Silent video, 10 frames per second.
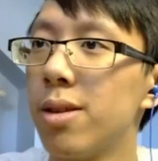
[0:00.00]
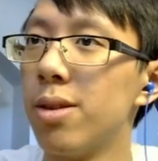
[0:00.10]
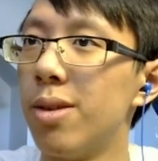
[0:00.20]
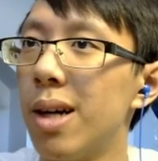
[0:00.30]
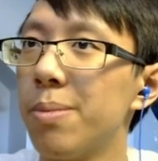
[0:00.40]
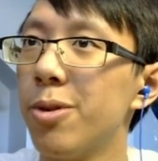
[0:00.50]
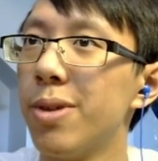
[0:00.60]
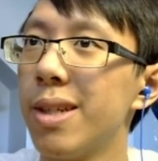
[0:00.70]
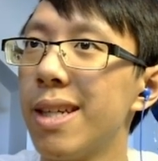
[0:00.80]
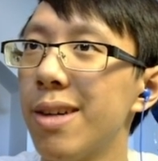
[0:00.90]
So I'm
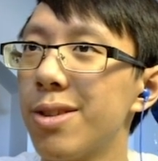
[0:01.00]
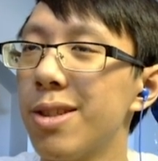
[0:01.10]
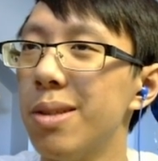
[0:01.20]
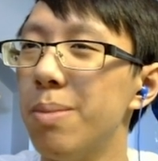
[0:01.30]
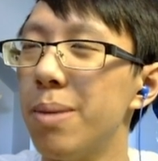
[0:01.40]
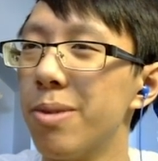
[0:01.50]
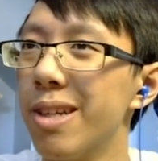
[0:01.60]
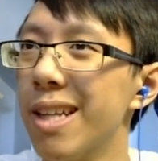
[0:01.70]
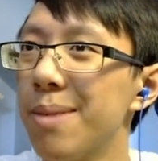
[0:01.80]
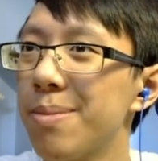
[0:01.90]
going to counter the
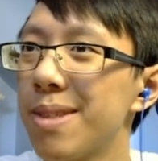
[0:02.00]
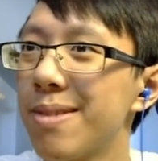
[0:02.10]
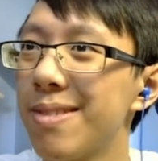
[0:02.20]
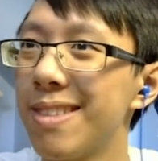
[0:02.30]
Memory Lapse,